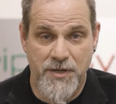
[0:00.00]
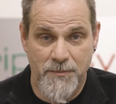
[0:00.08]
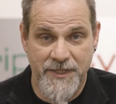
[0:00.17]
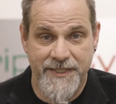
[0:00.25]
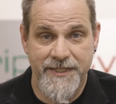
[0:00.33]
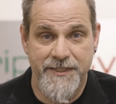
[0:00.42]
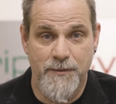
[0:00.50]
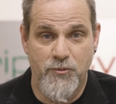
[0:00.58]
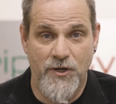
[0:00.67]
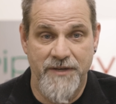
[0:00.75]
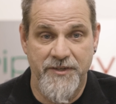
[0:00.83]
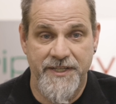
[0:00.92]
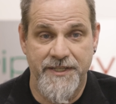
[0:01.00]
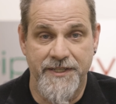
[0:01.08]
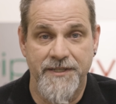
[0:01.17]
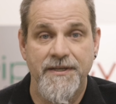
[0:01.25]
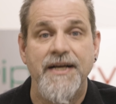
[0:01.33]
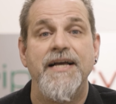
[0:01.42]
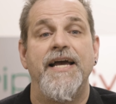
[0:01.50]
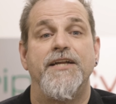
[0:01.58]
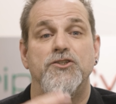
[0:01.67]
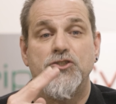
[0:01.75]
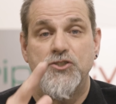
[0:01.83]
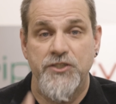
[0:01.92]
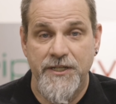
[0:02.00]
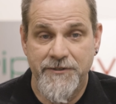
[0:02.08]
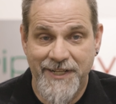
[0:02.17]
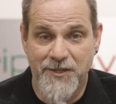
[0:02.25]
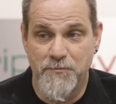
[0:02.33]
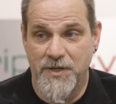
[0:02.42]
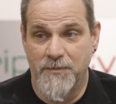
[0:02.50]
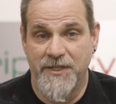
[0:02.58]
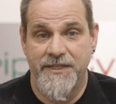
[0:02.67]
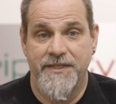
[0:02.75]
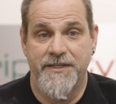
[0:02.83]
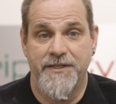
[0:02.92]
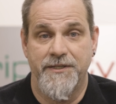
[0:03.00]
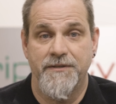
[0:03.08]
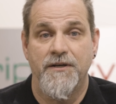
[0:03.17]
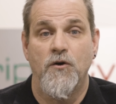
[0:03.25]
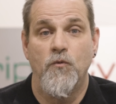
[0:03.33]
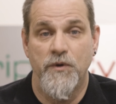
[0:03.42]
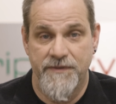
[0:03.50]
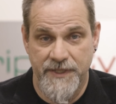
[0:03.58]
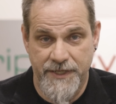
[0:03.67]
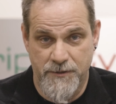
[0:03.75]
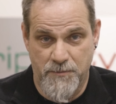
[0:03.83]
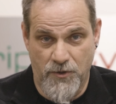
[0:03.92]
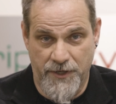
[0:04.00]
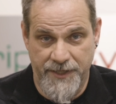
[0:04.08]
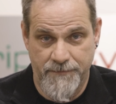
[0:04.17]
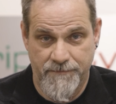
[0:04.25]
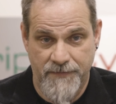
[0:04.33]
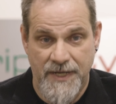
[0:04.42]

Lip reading: the public key and the private key and shares the public key with the other party.